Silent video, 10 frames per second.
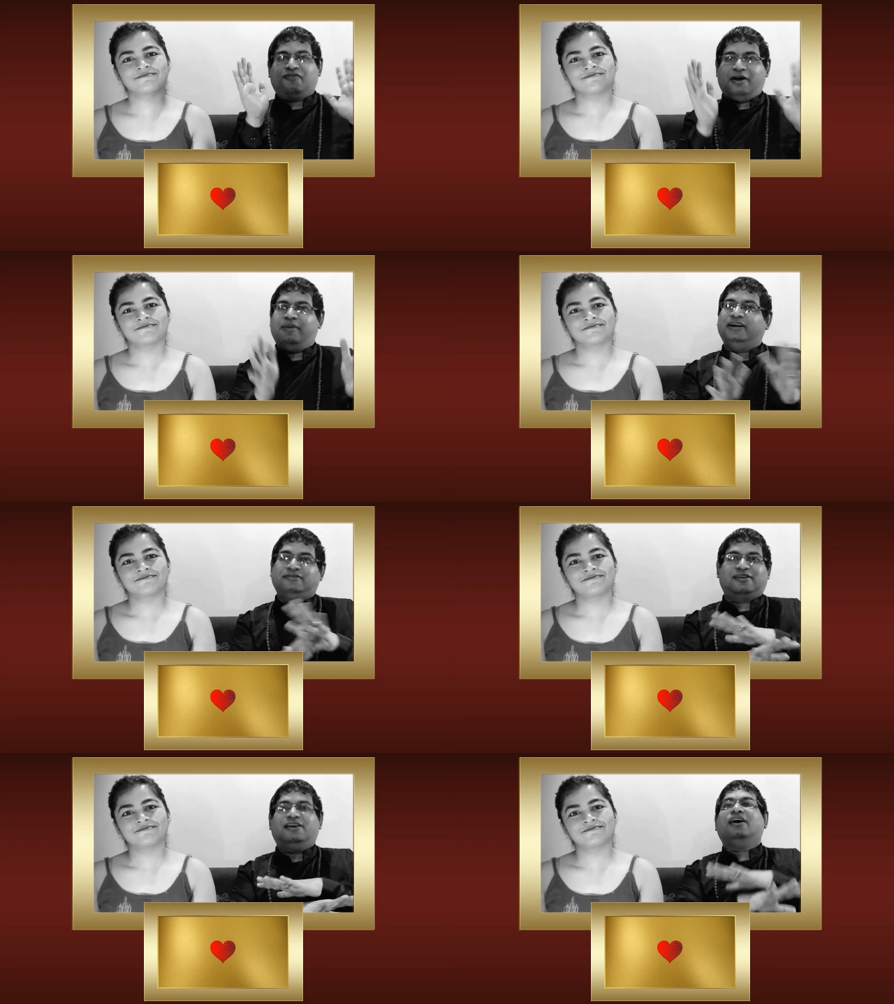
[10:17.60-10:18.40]
Speaker 1: of
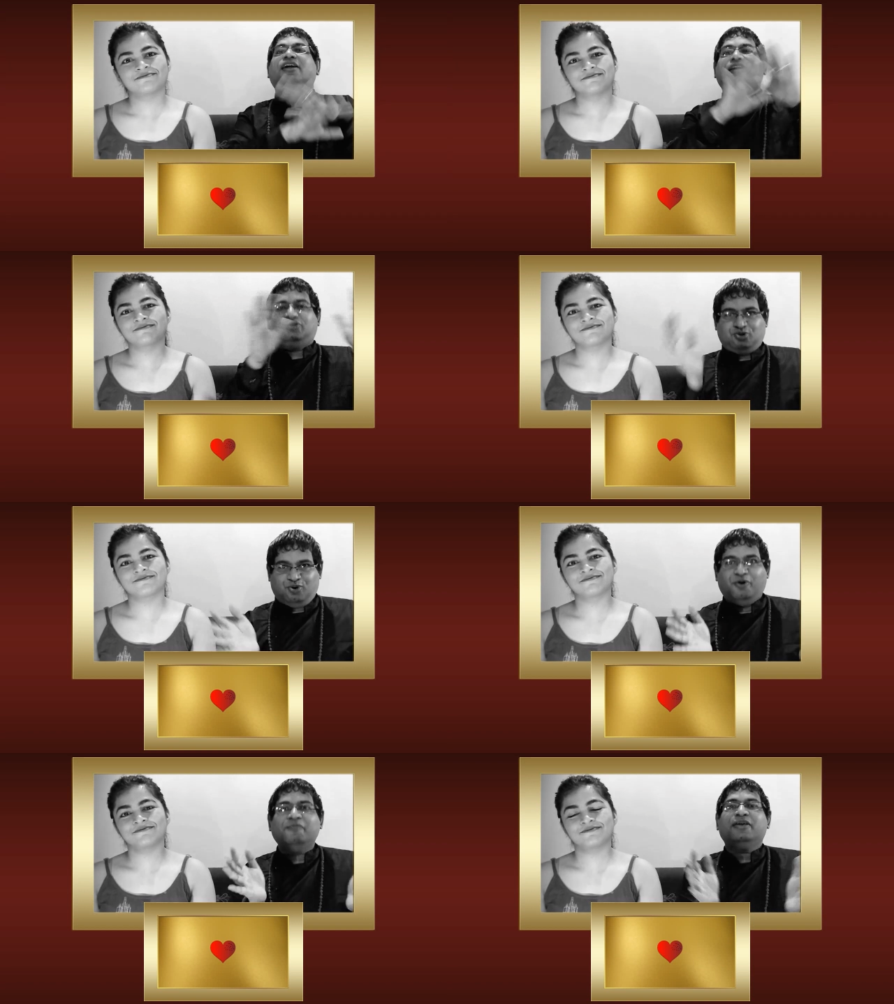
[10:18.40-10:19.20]
comments clearly
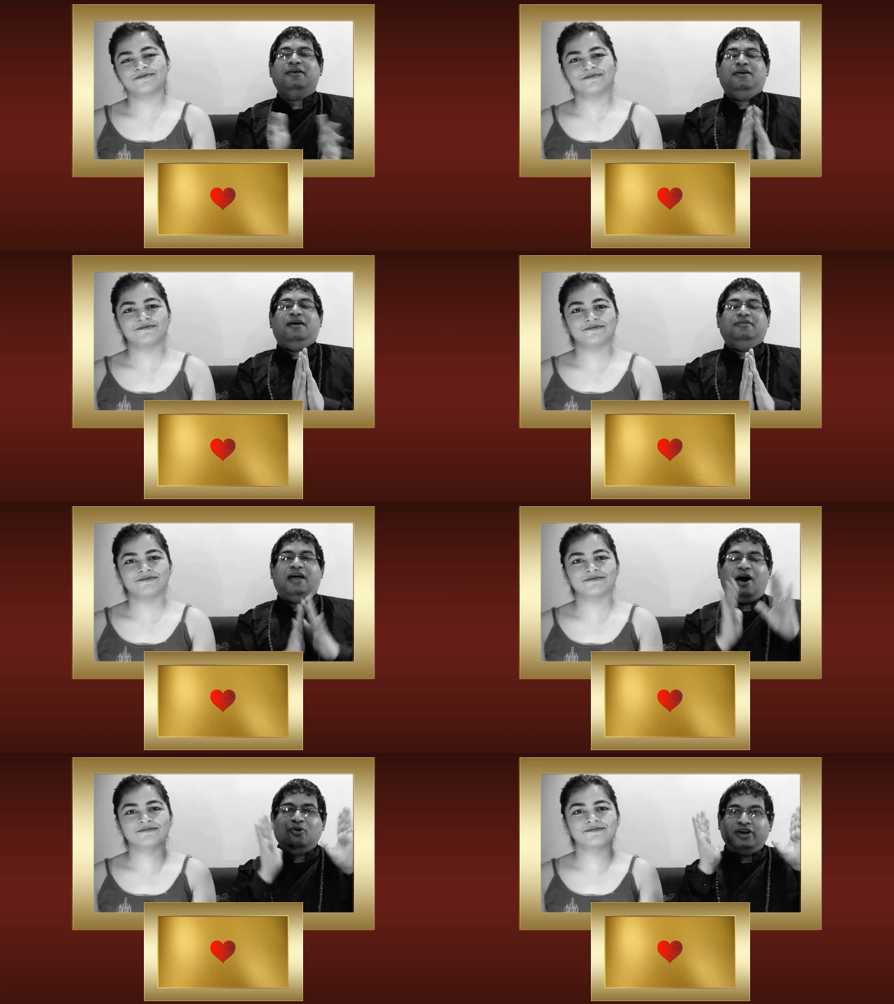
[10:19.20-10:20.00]
show
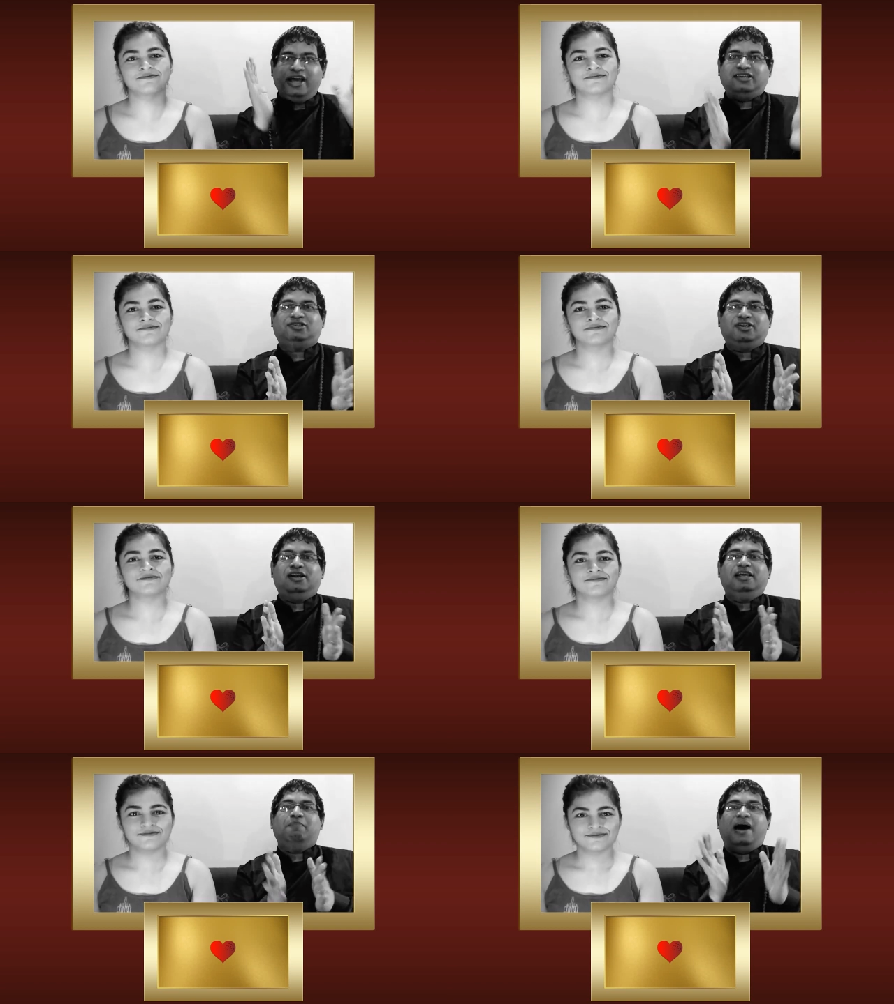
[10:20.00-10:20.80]
how
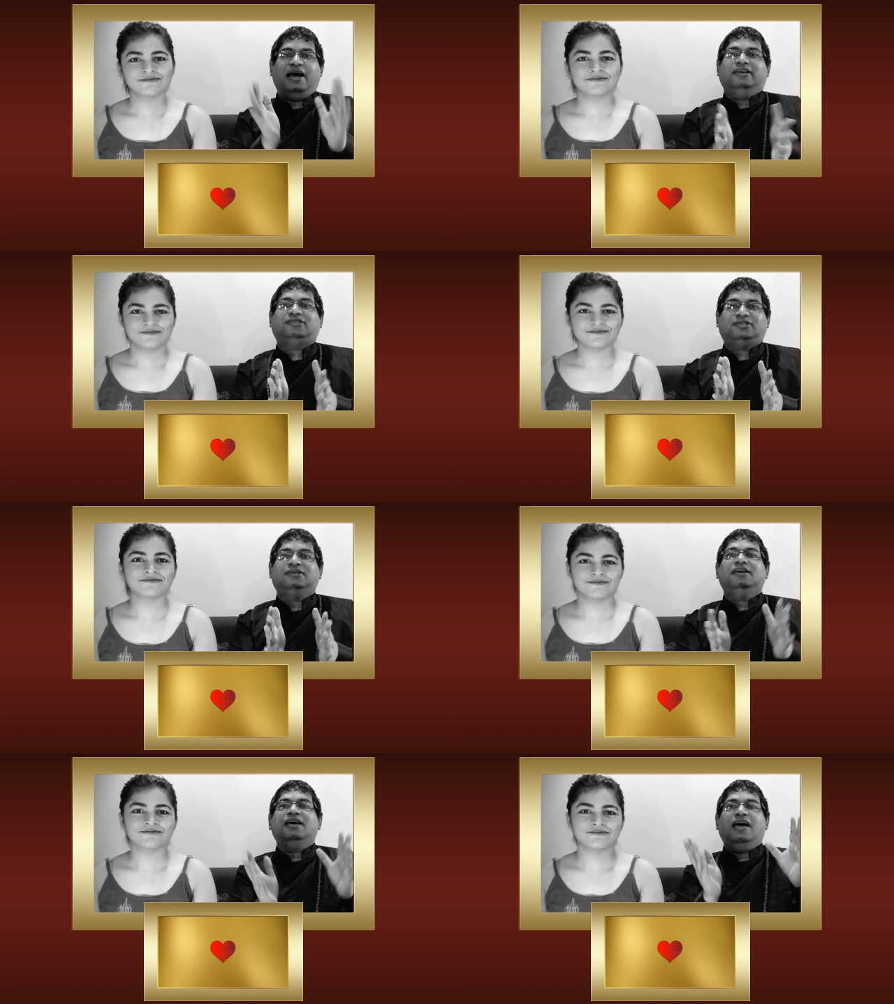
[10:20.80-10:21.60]
racially biased
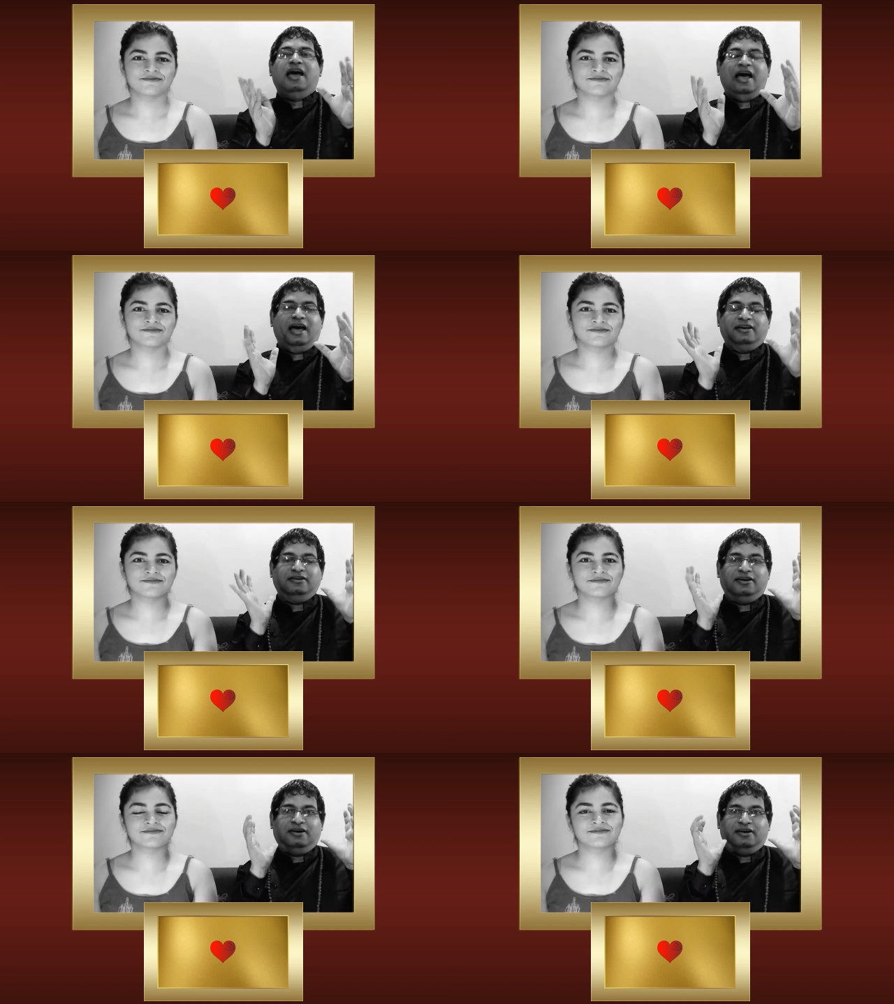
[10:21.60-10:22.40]

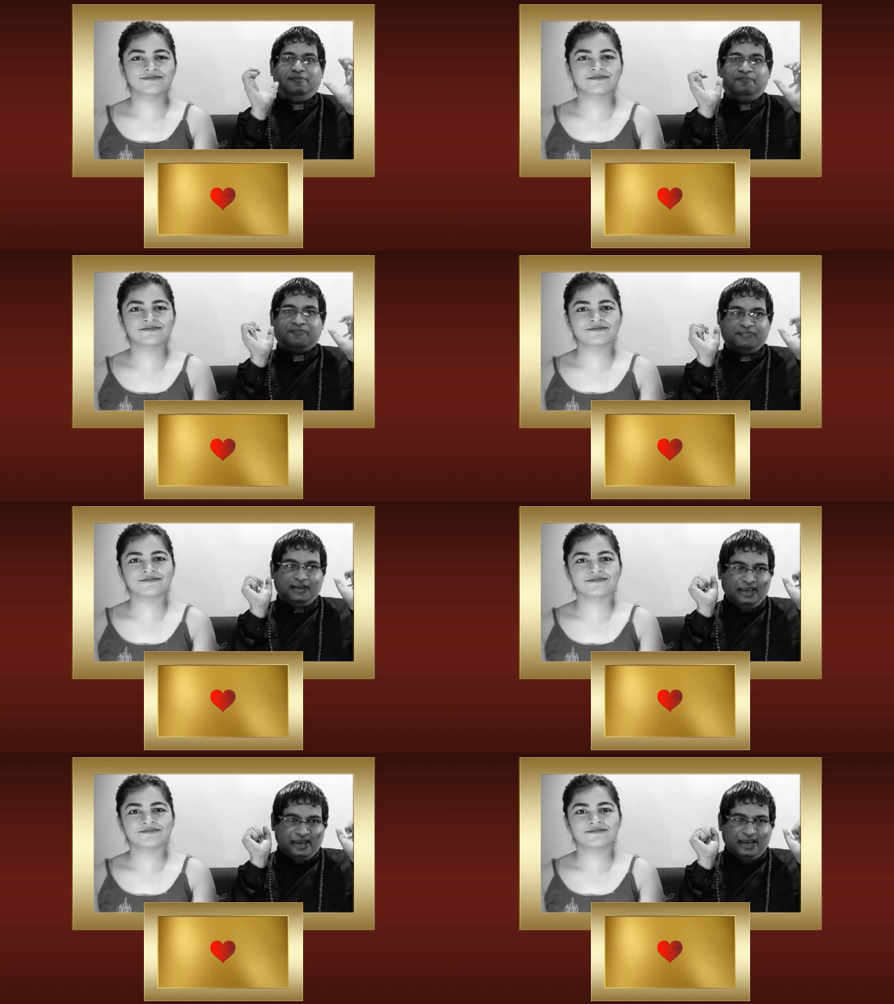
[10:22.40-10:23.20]
and um,
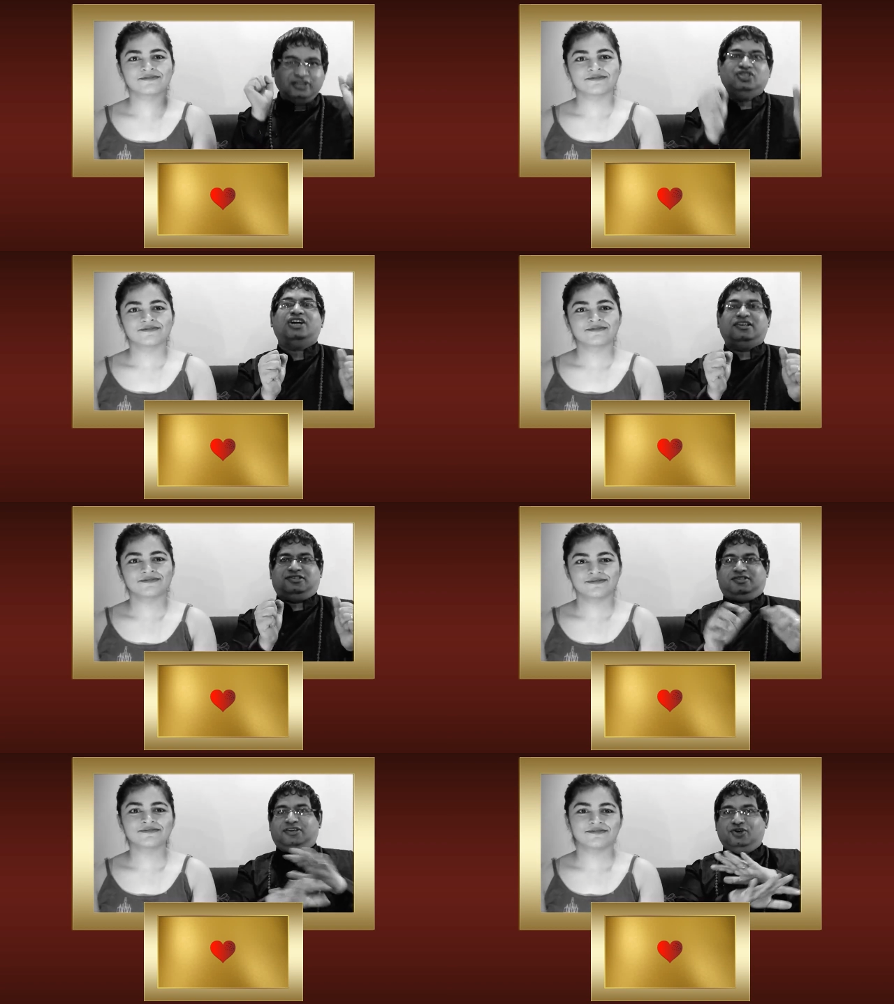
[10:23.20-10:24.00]

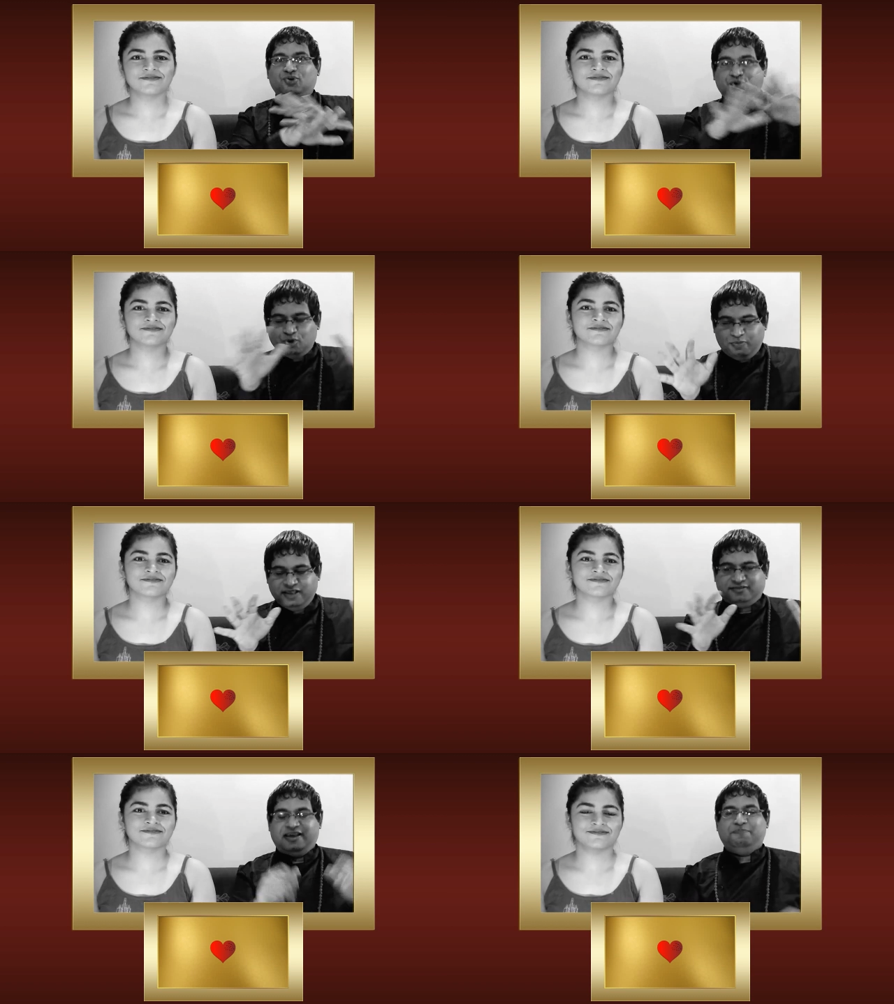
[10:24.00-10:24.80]
unjust YouTube
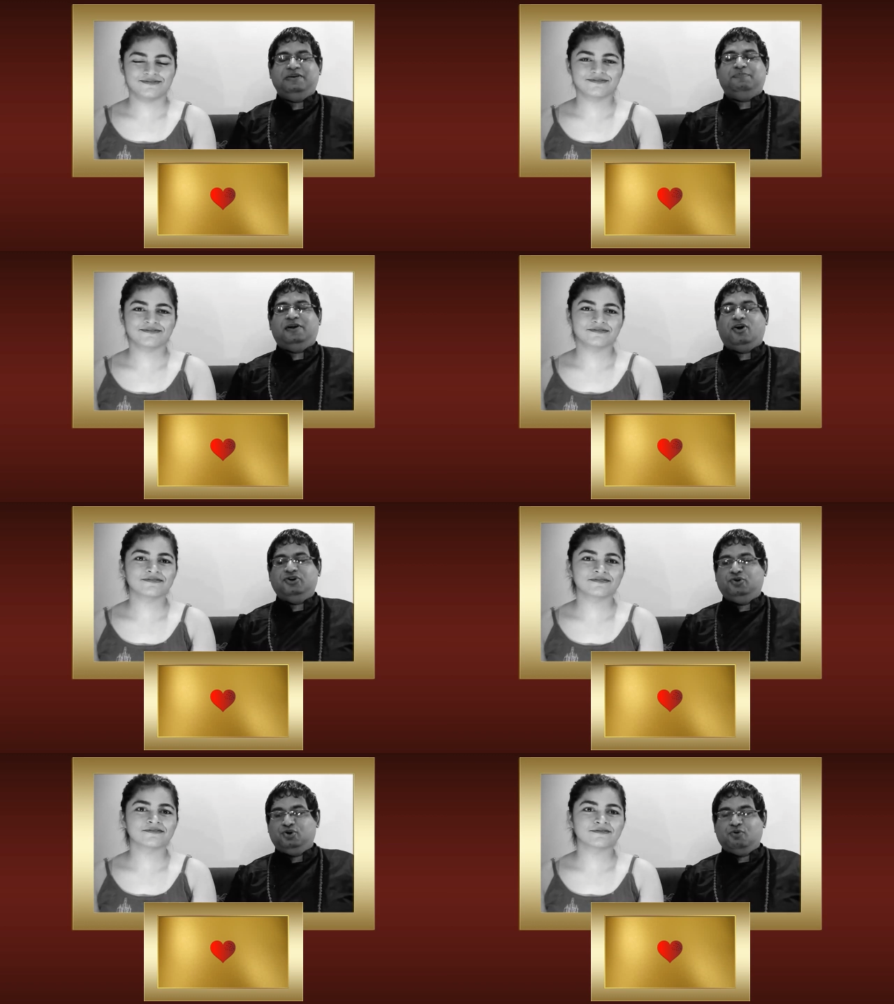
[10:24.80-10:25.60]
is and people on
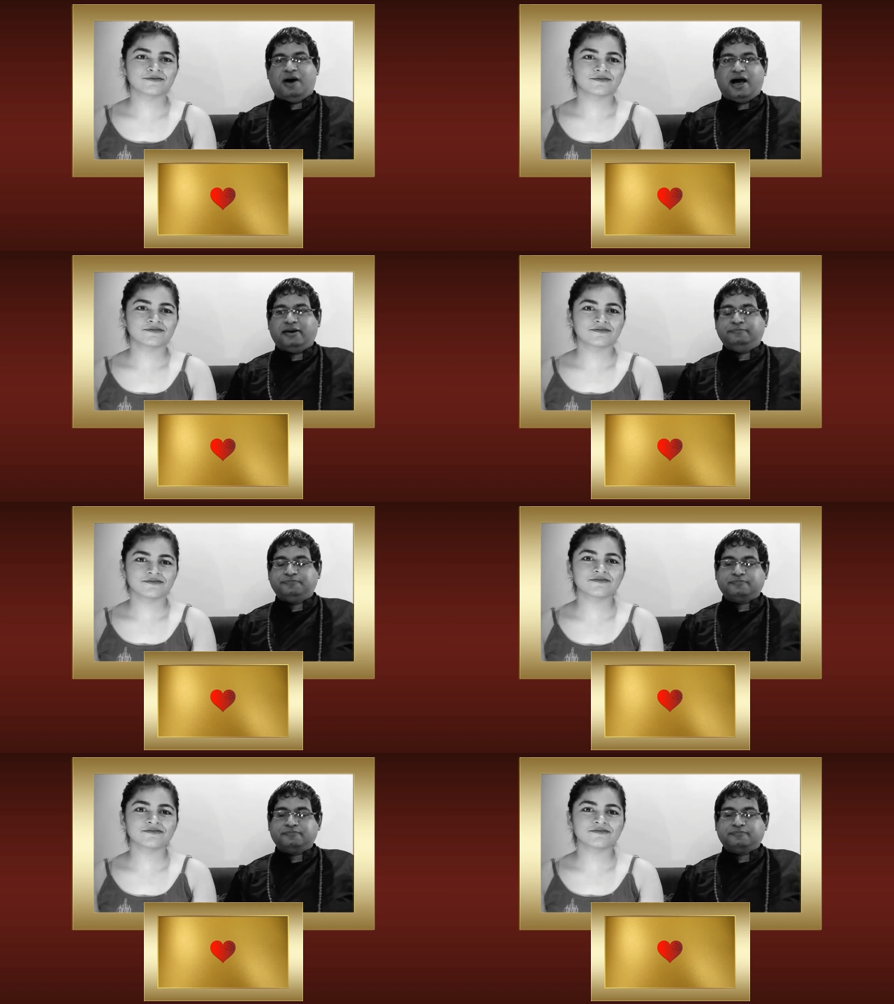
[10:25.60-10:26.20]
YouTube are